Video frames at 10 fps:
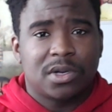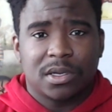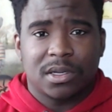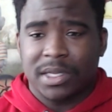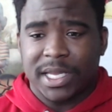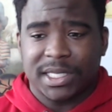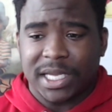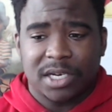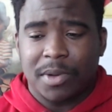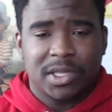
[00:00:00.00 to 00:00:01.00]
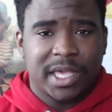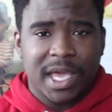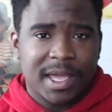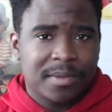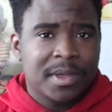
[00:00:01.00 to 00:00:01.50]
to get excited about the
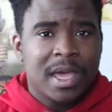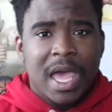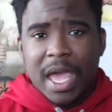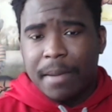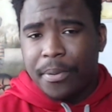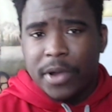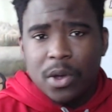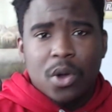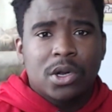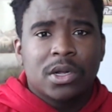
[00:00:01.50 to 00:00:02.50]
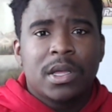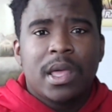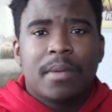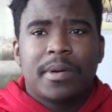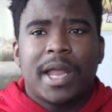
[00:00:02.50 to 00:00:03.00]
game and pre-order,
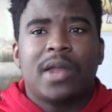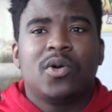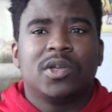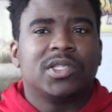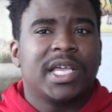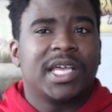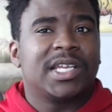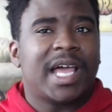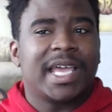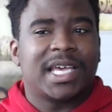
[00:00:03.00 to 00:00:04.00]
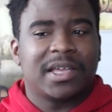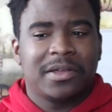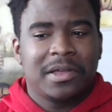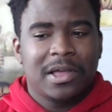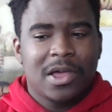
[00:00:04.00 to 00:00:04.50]
but I don't understand like
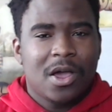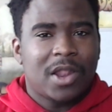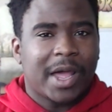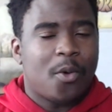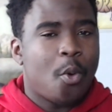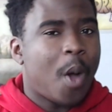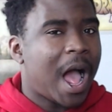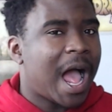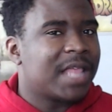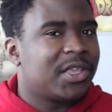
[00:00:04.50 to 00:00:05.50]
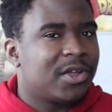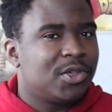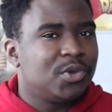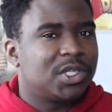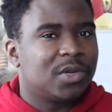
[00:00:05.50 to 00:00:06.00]
like why they're
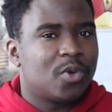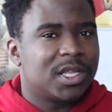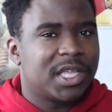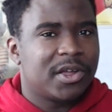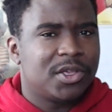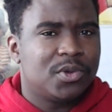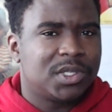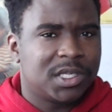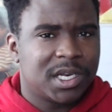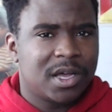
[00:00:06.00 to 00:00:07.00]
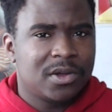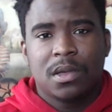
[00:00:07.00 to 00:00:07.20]
using what they're using, you know?